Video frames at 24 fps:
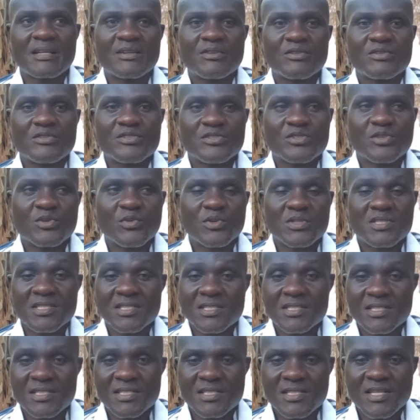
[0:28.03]
I don't know what he
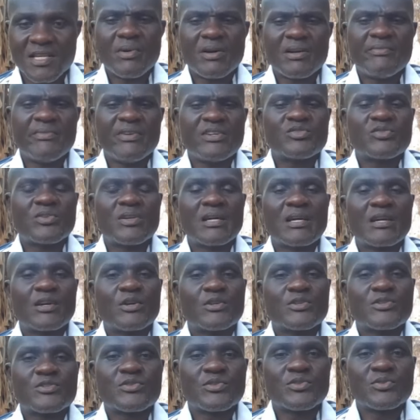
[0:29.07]
did, but eventually I
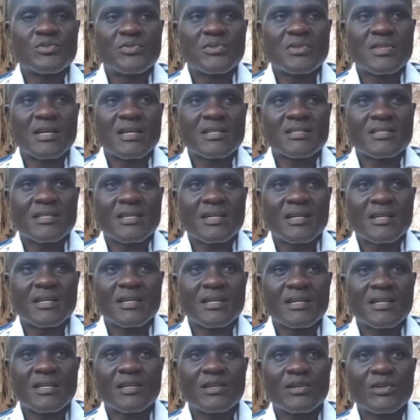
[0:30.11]
got to know that
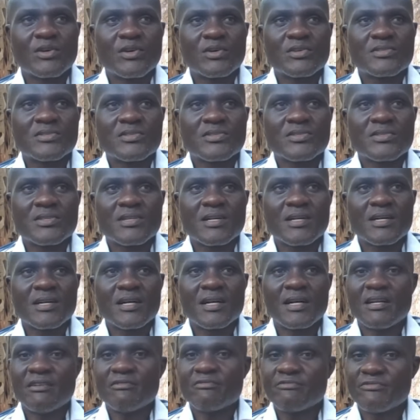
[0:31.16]
he got
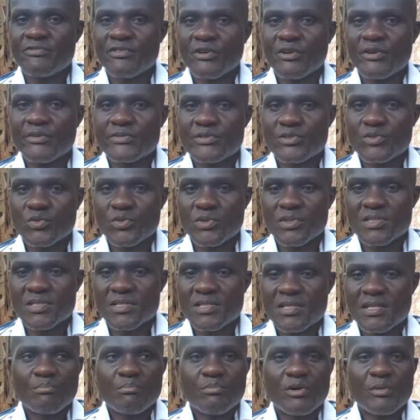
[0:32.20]
involved
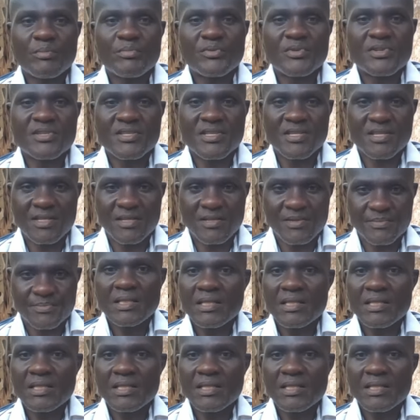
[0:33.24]
with Bobrisky,